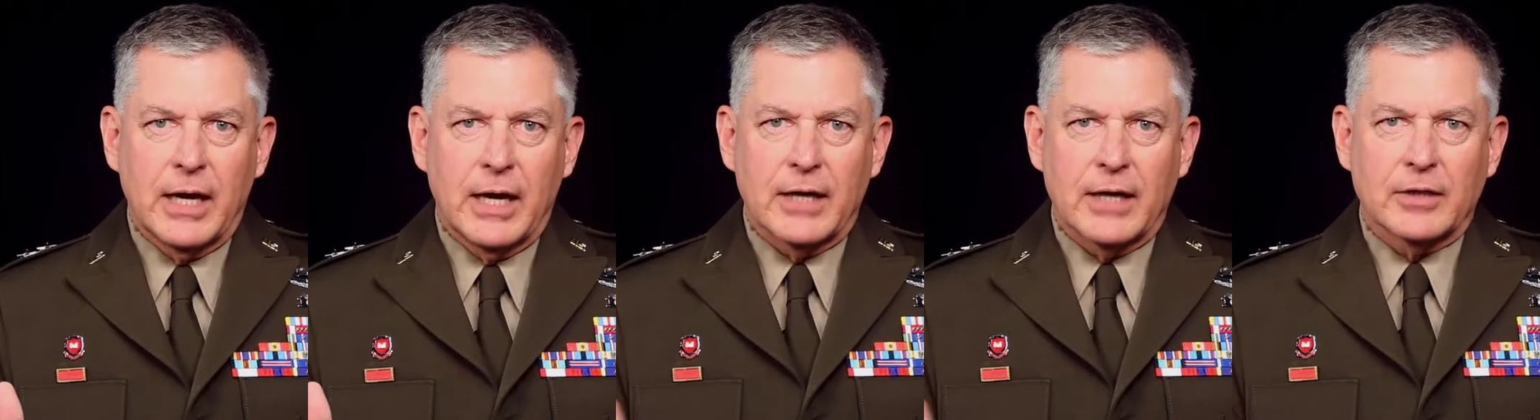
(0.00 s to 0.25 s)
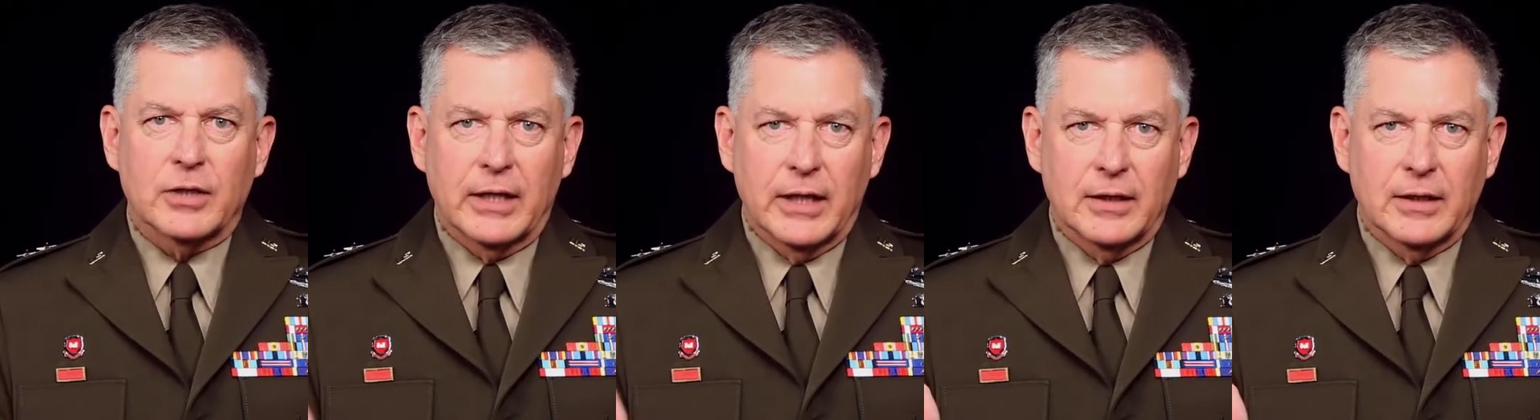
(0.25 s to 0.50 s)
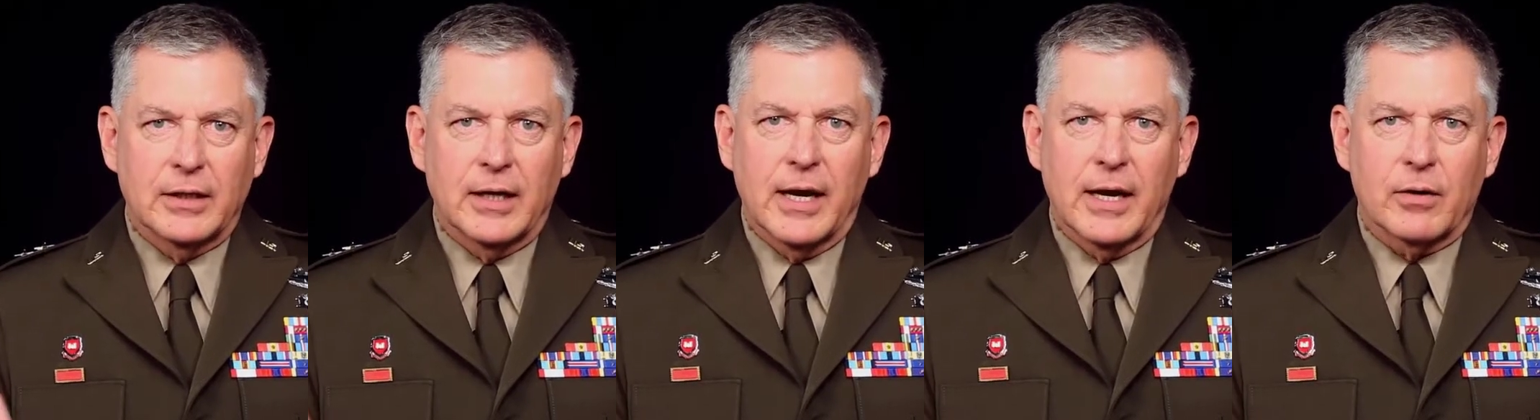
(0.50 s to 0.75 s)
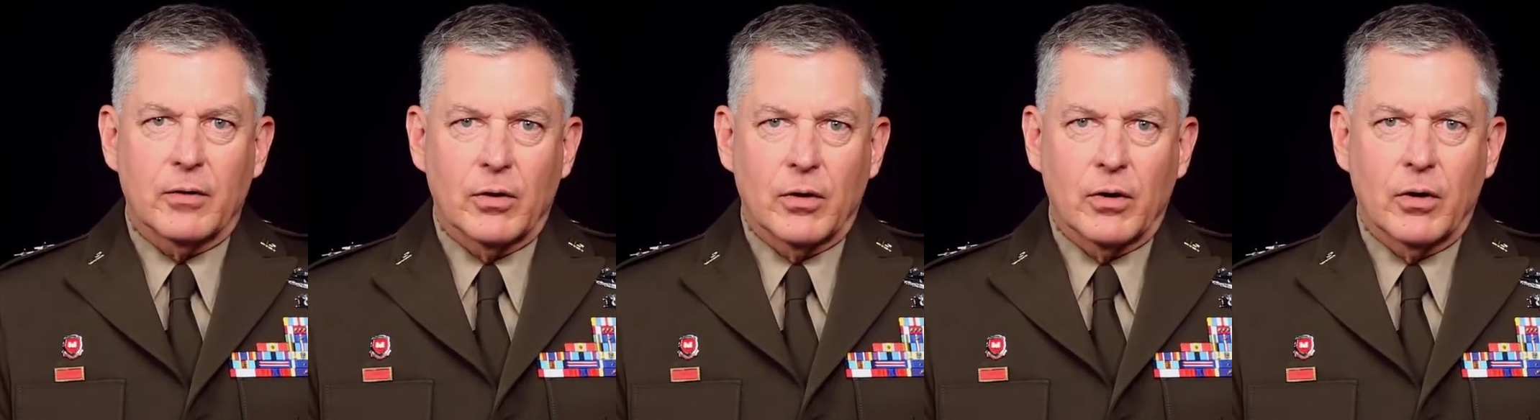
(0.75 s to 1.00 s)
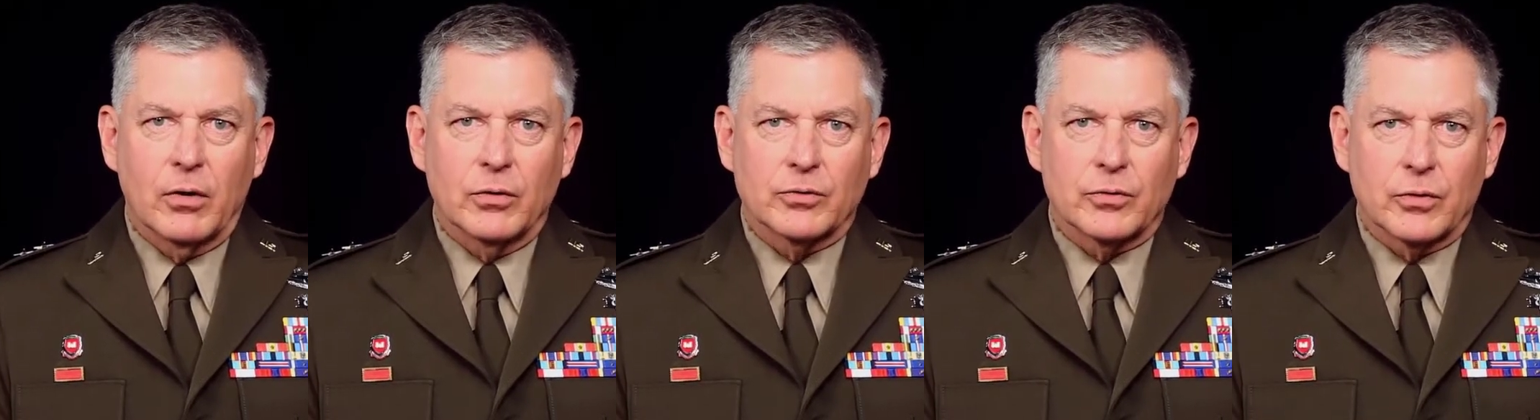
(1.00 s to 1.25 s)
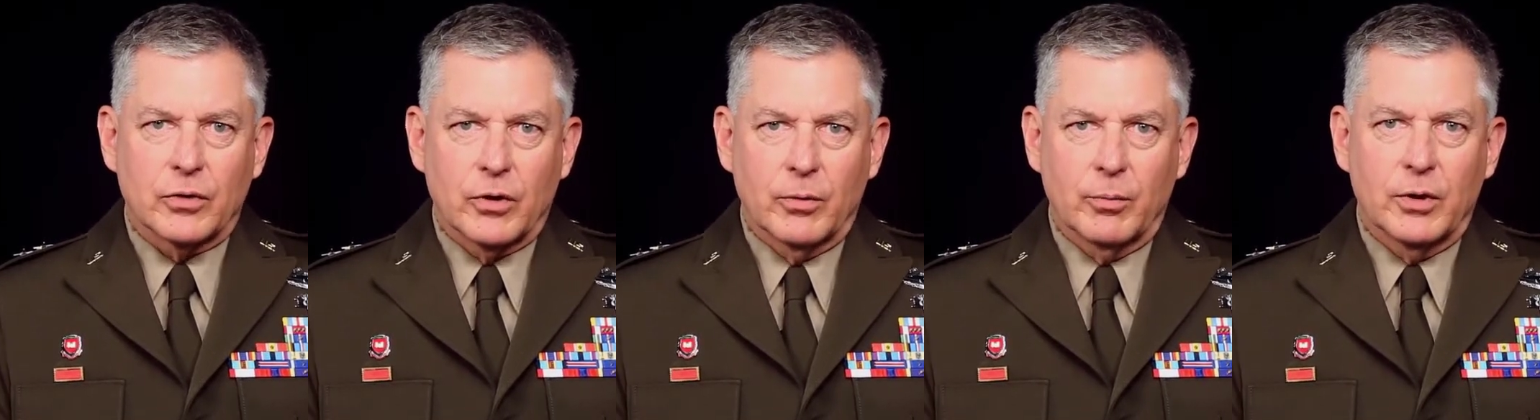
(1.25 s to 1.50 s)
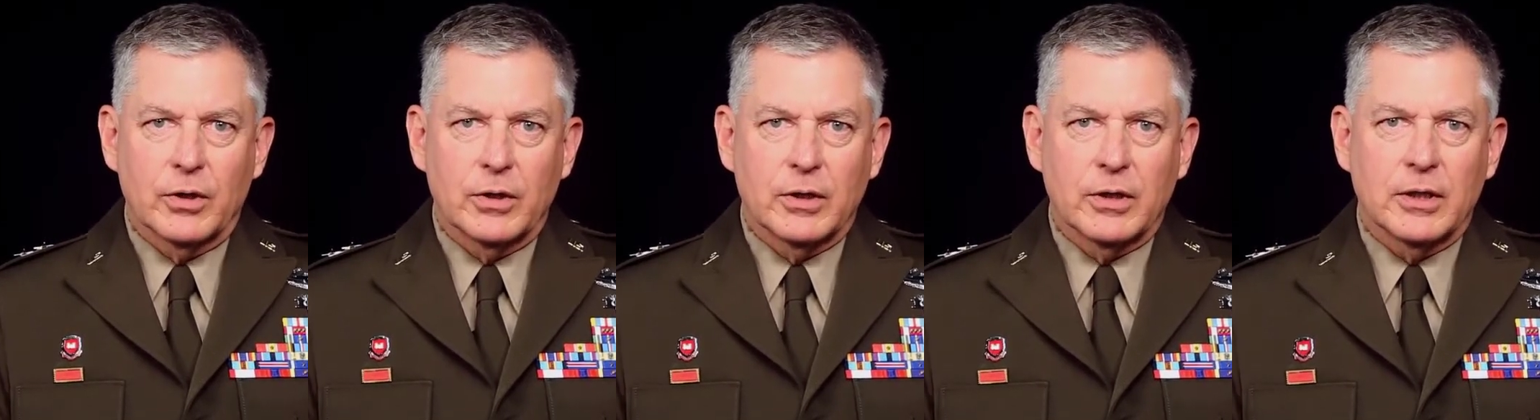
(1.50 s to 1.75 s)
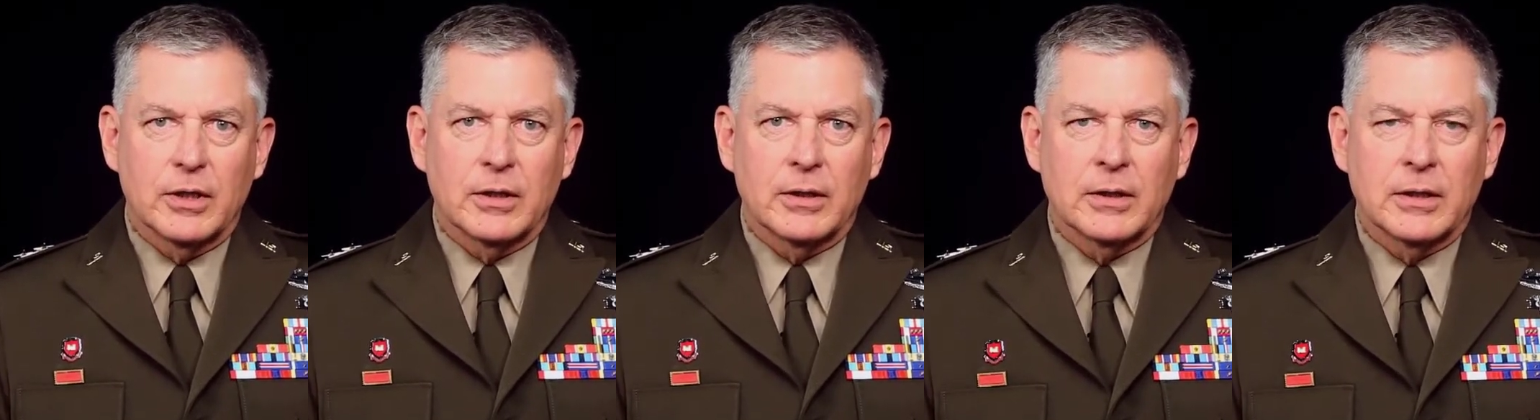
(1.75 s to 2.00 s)
actually in the agricultural
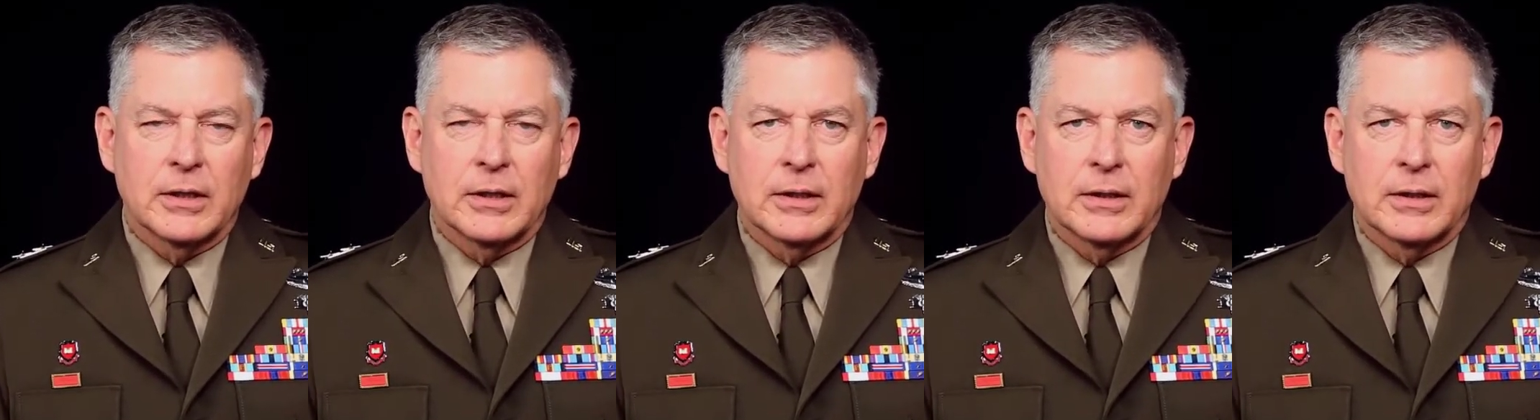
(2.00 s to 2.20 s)
community,